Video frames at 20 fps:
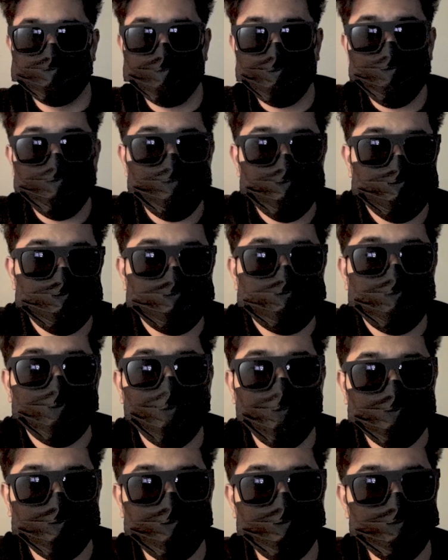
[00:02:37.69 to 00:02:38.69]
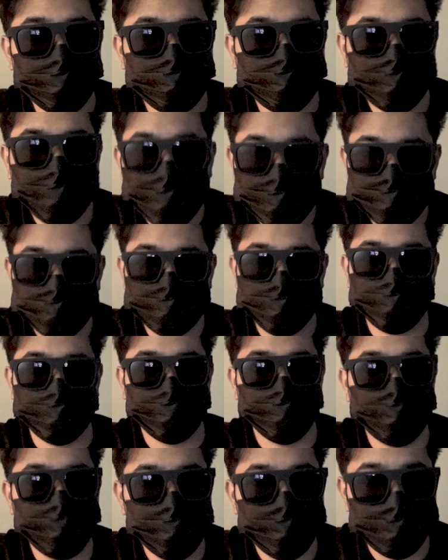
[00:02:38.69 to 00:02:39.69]
Then we're denying ourselves the
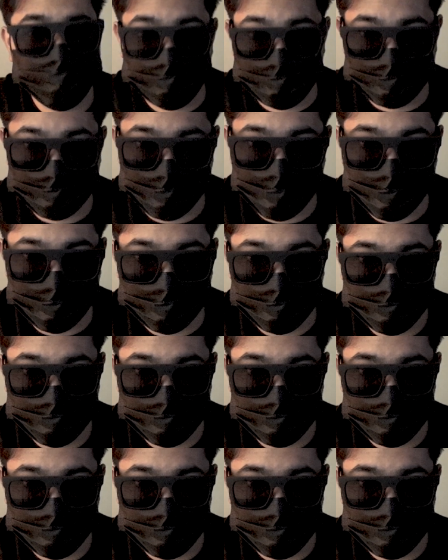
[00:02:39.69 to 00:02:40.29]
freedom to grow.